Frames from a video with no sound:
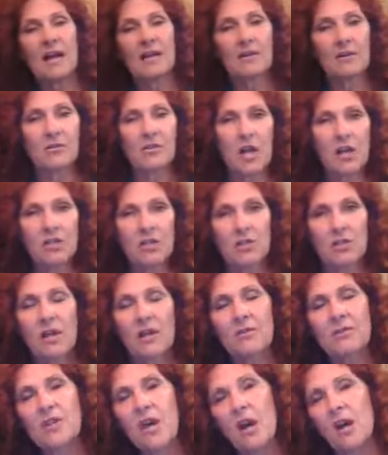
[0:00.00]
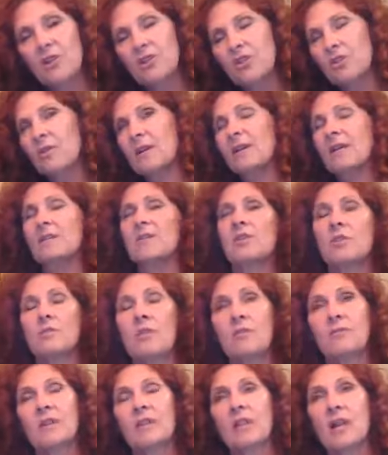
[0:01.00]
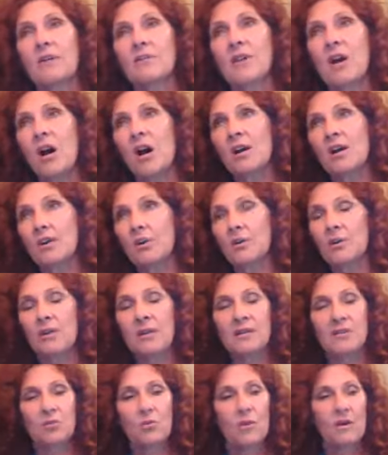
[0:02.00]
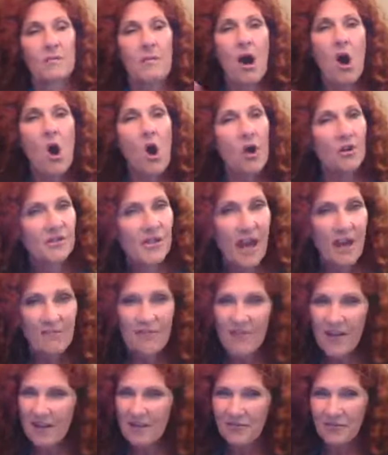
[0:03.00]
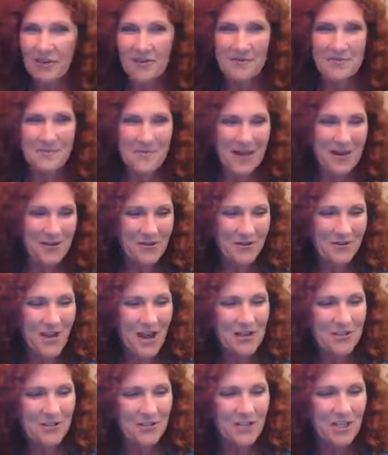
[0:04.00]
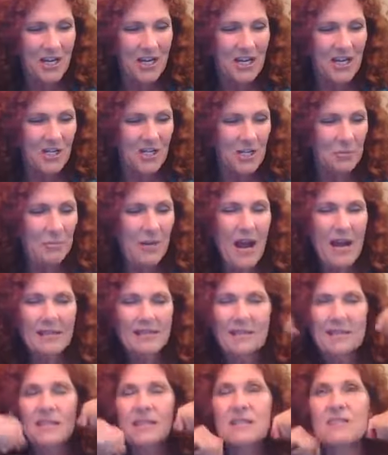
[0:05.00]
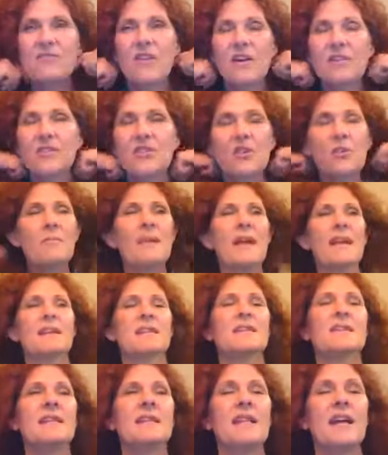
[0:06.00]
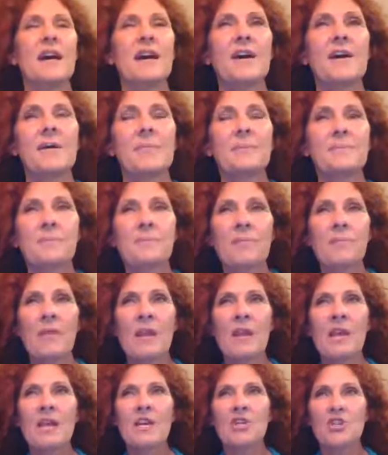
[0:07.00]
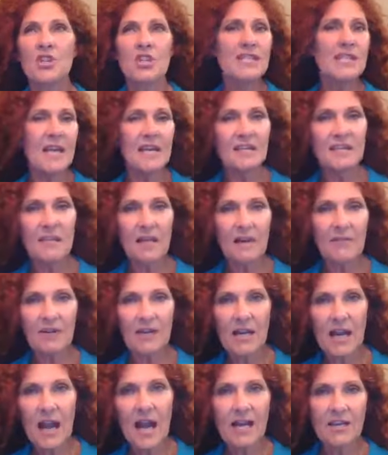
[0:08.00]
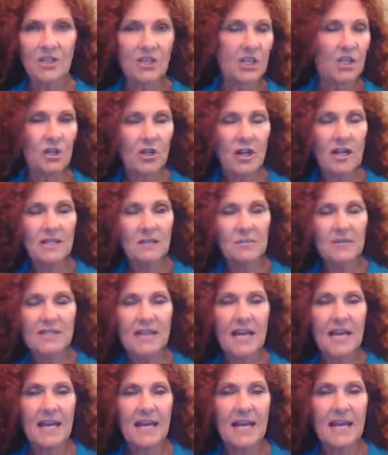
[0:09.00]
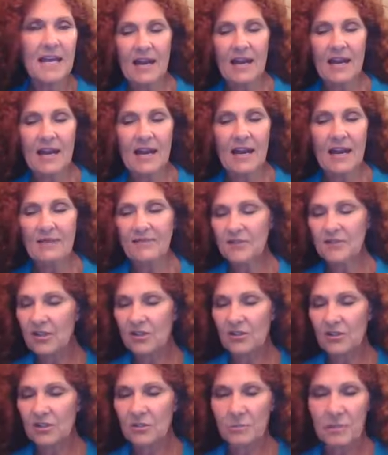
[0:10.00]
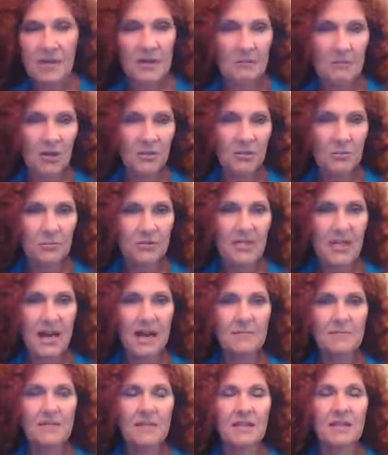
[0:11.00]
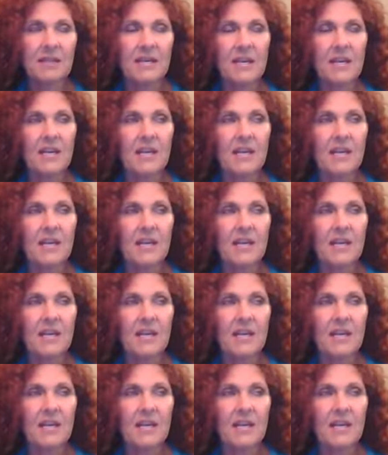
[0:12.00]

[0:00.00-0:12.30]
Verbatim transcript: I know Dr. Lowdog, Tieraona Tieraona Dog, who is one of my all-time favorite medical doctors. She practices functional medicine. Um, she takes it every night. She and her husband take it every night. I've seen her speak multiple times, and